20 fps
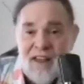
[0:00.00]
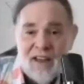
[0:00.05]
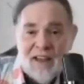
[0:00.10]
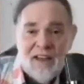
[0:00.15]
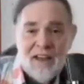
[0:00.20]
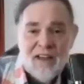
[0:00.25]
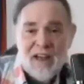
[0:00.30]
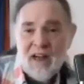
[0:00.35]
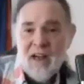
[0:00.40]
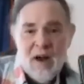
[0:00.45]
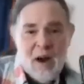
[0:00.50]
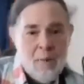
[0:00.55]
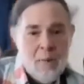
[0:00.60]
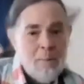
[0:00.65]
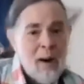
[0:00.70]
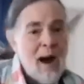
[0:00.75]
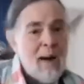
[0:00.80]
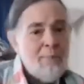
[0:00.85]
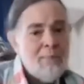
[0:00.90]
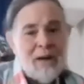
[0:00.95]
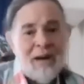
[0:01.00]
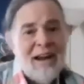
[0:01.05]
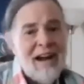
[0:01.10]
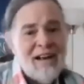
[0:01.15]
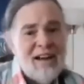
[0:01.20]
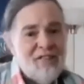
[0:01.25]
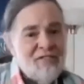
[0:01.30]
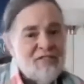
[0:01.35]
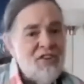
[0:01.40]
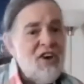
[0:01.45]
Gonna
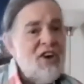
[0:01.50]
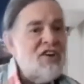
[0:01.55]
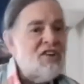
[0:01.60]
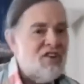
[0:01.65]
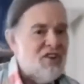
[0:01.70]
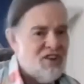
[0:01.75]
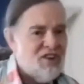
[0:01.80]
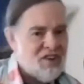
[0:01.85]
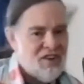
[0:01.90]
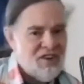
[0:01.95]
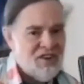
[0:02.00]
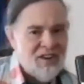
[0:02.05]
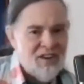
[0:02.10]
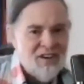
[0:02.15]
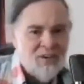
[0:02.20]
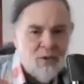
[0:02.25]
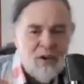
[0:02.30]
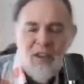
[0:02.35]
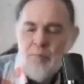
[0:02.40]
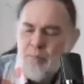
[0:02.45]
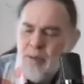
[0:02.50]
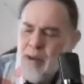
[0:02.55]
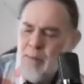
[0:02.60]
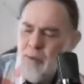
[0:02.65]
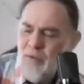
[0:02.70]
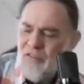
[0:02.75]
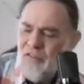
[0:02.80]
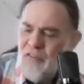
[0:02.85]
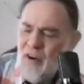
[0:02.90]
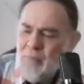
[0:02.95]
populate the verses with
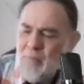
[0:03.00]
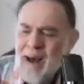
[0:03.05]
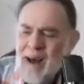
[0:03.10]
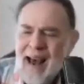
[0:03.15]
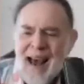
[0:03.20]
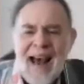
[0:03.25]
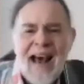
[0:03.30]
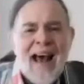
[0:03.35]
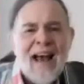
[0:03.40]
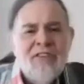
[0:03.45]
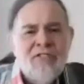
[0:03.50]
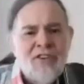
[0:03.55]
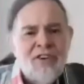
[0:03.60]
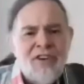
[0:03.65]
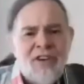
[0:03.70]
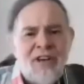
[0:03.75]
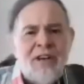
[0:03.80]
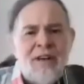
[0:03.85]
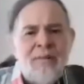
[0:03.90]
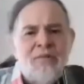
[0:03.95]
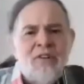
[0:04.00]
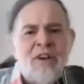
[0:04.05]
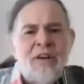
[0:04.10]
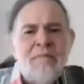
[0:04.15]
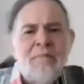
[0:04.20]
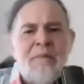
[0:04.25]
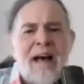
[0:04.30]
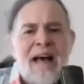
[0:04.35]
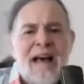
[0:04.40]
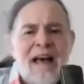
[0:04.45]
people from my dreams.
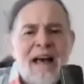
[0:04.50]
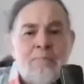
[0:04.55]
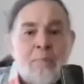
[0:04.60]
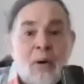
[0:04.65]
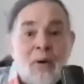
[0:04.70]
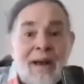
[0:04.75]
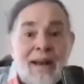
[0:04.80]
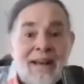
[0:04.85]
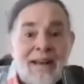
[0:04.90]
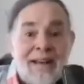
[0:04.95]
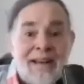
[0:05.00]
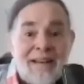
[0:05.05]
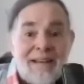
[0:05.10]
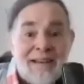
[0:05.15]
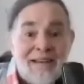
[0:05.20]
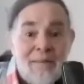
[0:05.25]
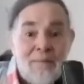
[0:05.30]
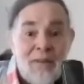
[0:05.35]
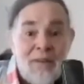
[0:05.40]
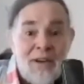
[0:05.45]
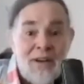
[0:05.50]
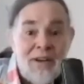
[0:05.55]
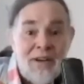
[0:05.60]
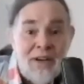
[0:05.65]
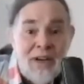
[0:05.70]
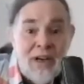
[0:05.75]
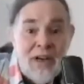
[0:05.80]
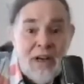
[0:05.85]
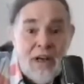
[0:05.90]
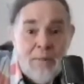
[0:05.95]
It might point to
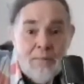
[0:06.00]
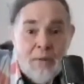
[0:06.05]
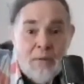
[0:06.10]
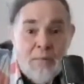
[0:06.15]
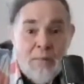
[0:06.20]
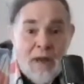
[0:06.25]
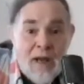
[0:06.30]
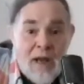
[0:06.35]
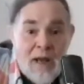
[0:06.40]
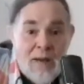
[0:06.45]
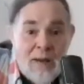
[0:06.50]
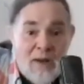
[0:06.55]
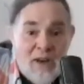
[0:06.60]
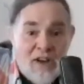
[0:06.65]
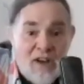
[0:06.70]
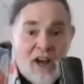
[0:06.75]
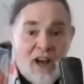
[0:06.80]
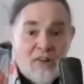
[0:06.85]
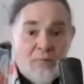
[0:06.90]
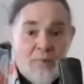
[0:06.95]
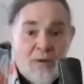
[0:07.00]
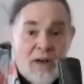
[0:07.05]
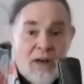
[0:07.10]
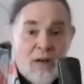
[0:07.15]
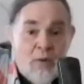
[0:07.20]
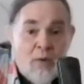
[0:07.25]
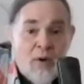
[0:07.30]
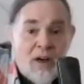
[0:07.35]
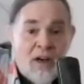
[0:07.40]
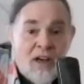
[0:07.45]
something deep or maybe just
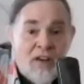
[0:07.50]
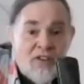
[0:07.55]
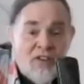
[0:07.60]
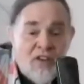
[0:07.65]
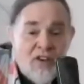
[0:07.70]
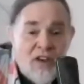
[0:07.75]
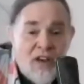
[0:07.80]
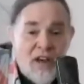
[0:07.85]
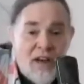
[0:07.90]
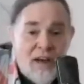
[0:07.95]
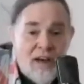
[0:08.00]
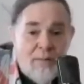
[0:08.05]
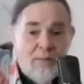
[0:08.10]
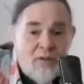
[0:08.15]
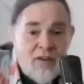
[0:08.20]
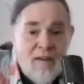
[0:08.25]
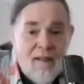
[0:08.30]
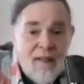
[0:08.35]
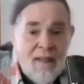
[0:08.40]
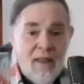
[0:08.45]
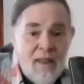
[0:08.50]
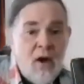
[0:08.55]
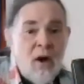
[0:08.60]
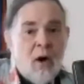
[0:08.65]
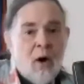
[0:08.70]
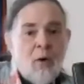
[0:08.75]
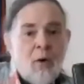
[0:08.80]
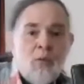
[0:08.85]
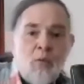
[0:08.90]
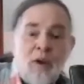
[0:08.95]
be what it seems.
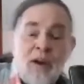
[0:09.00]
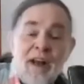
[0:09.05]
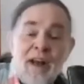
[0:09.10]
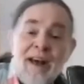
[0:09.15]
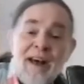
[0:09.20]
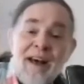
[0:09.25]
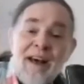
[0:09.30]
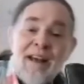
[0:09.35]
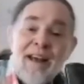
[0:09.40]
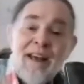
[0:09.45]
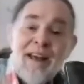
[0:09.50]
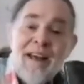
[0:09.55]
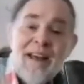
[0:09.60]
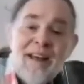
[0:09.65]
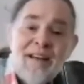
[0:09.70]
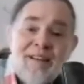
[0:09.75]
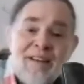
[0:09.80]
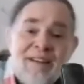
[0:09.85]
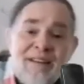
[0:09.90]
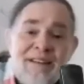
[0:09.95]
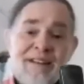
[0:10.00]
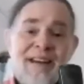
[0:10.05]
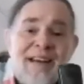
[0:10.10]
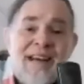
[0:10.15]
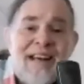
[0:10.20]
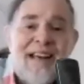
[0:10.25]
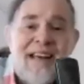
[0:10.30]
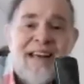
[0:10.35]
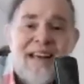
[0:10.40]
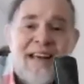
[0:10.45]
Oh, and when I get to
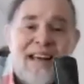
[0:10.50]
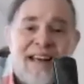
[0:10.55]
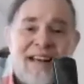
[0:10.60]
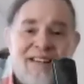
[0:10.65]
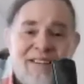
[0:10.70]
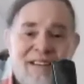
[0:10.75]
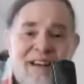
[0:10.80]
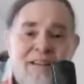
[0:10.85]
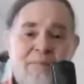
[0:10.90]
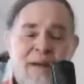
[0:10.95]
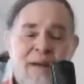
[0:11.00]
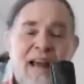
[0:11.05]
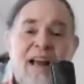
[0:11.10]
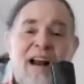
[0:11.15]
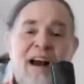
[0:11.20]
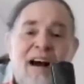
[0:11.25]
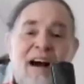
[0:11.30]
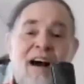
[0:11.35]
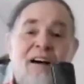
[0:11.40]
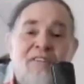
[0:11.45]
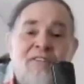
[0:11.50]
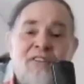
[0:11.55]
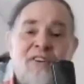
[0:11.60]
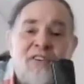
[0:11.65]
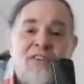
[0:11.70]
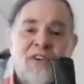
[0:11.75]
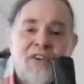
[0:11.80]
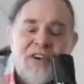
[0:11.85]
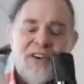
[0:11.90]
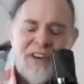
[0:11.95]
singing it, it's gonna make an
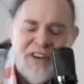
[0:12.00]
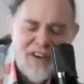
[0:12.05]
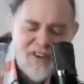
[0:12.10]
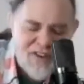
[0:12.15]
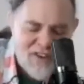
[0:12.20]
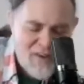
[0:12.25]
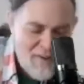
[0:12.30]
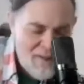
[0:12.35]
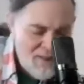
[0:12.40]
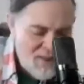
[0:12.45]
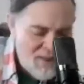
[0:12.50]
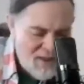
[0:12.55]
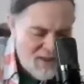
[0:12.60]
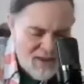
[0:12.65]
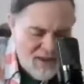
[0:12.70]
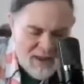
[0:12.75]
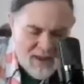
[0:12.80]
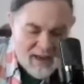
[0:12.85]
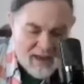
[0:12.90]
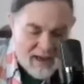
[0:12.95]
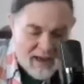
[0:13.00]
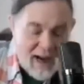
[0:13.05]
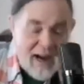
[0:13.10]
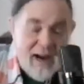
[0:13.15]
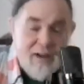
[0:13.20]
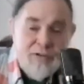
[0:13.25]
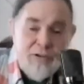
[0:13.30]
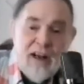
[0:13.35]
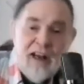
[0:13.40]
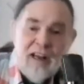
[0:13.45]
awful noise. And
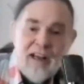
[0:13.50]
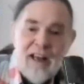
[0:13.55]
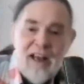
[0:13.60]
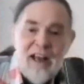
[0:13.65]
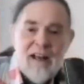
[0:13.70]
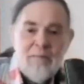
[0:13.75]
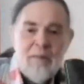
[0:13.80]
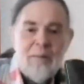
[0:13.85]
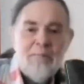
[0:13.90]
I really can't be